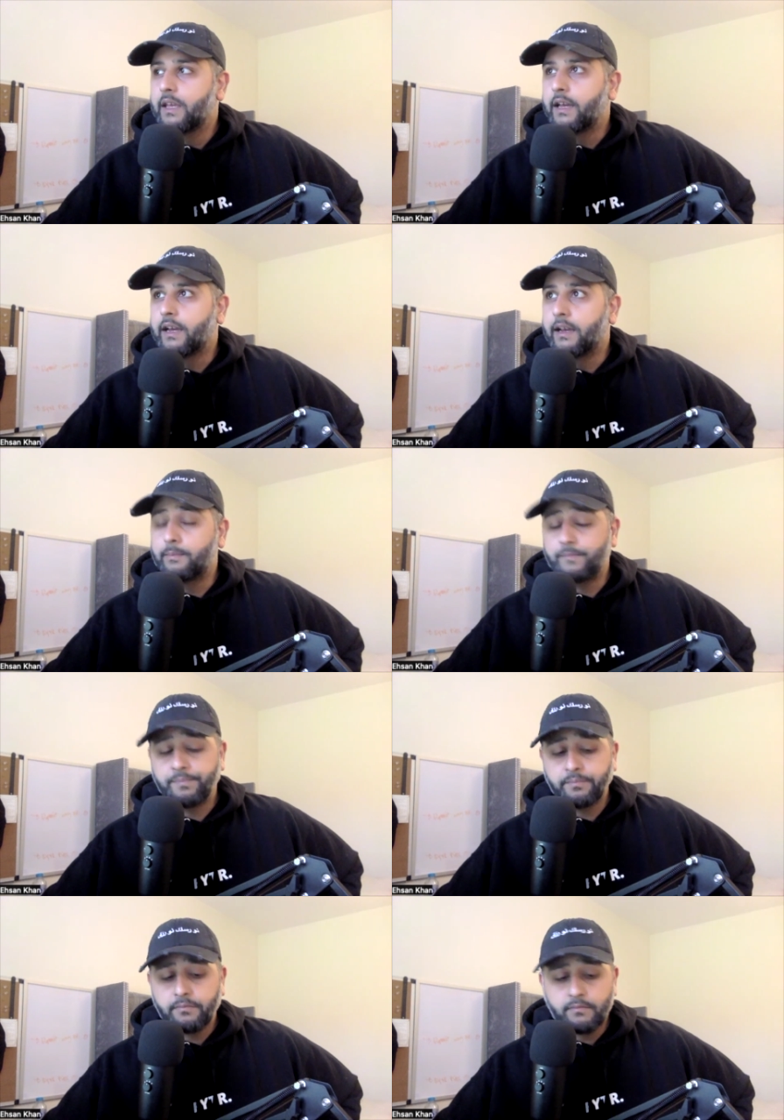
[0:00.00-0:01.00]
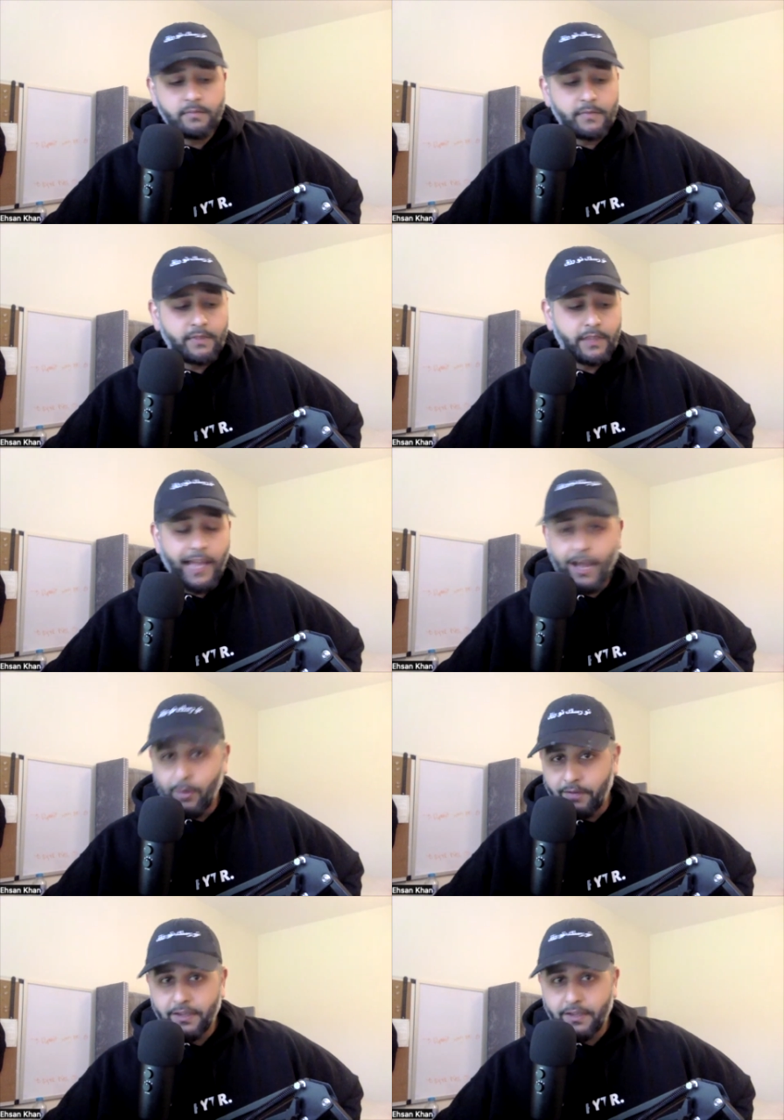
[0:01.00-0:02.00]
Um,
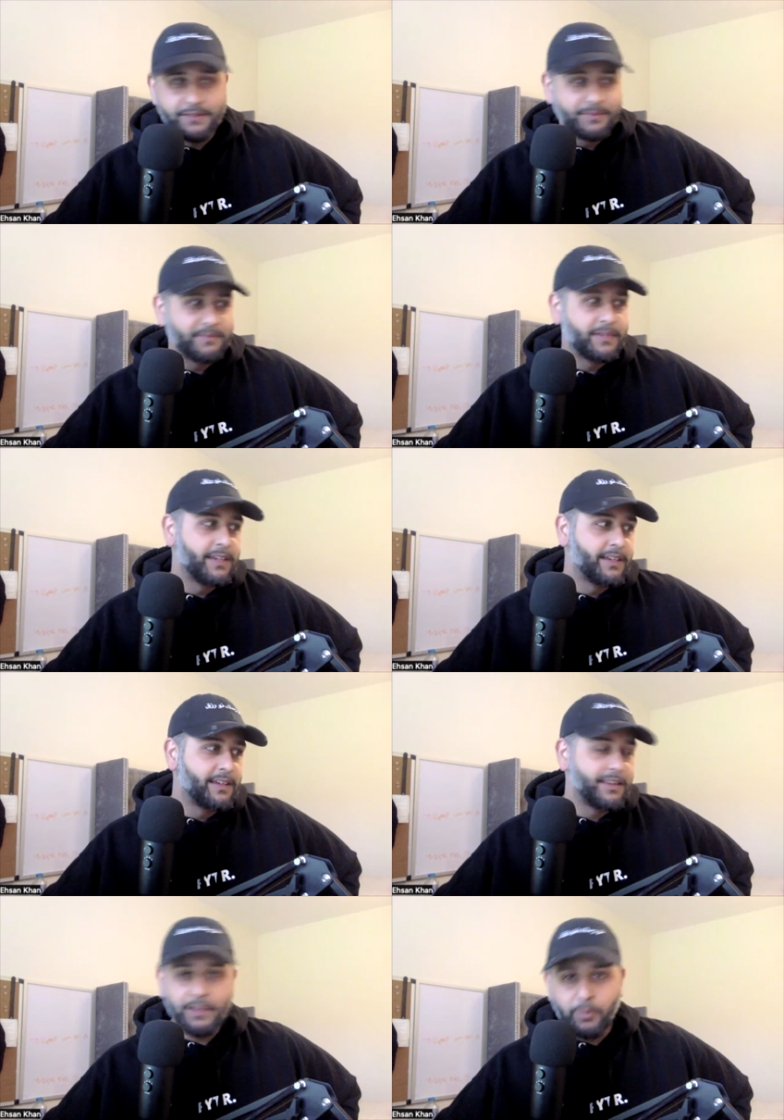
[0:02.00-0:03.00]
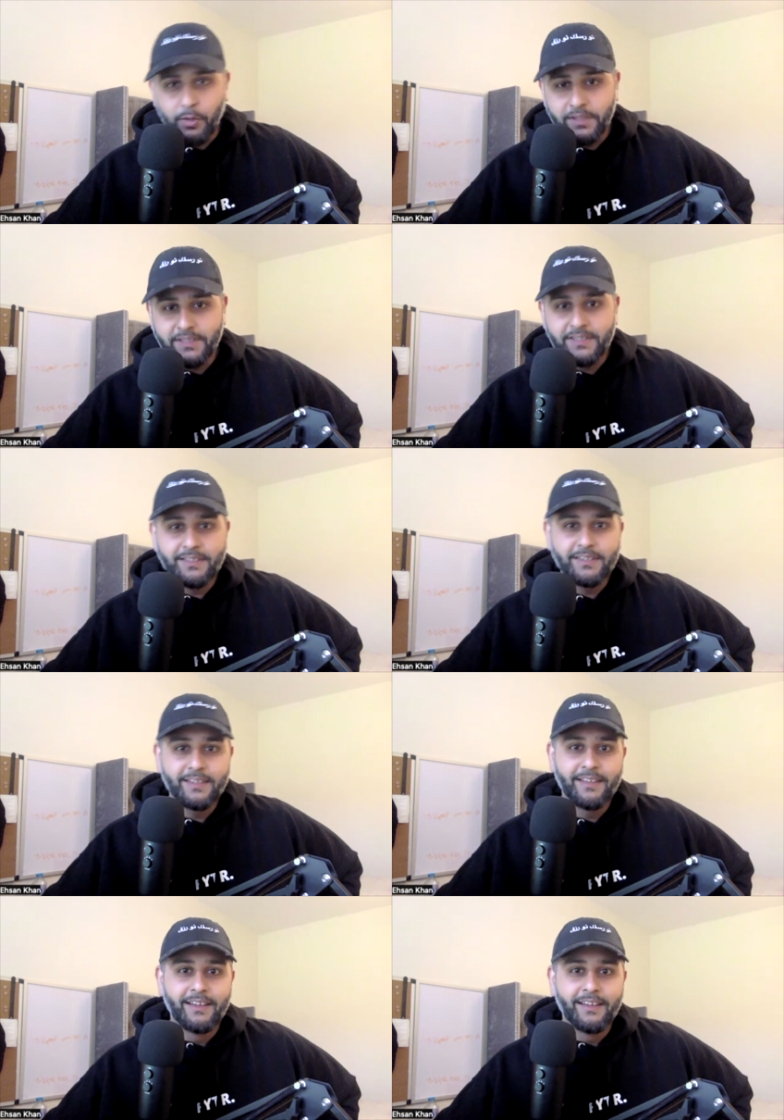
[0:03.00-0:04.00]
however, there was
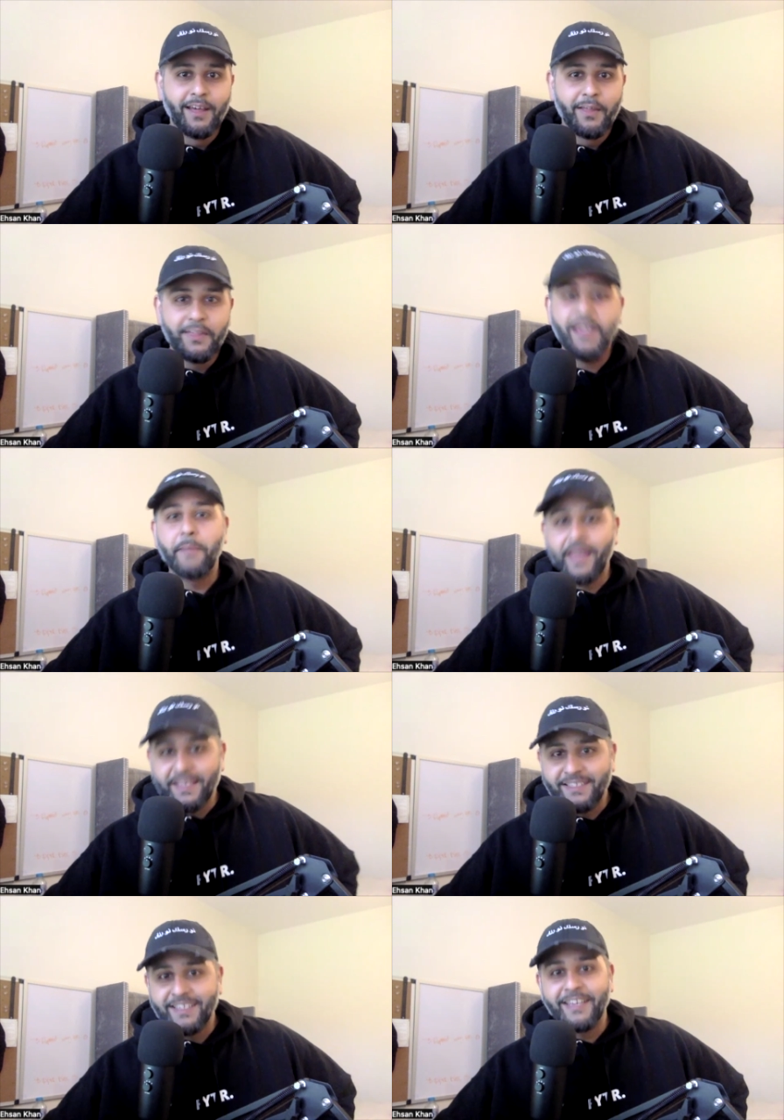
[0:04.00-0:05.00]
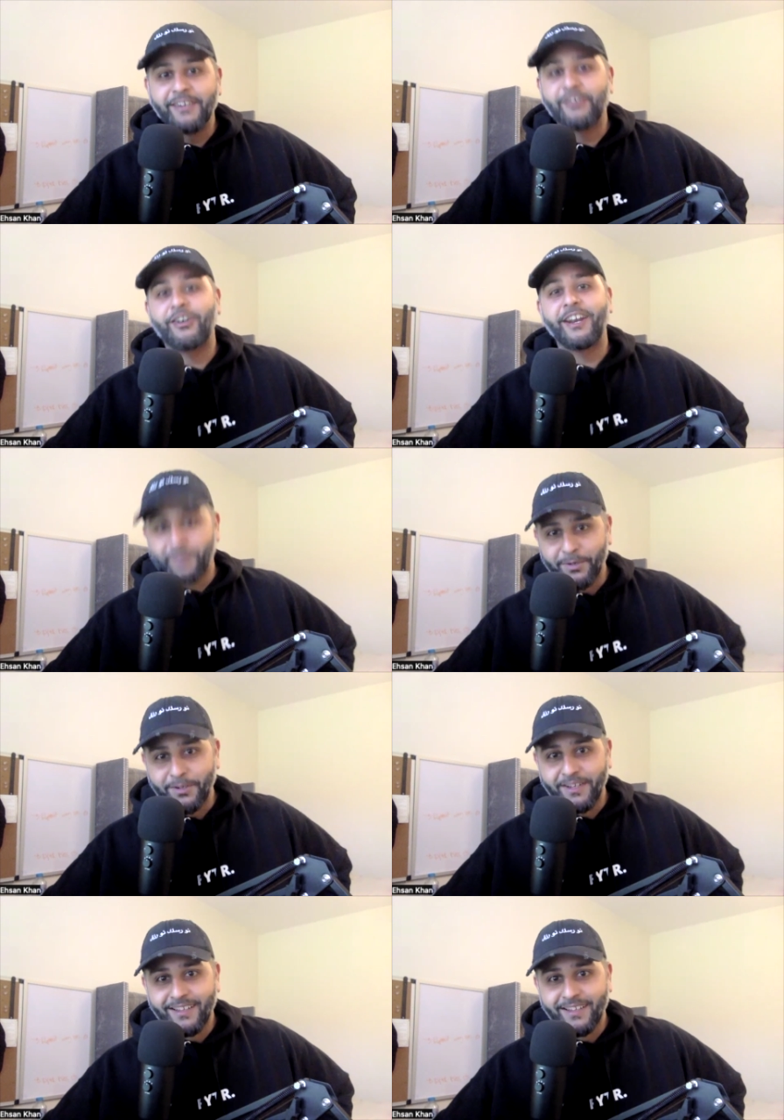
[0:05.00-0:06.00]
the amazing, incredible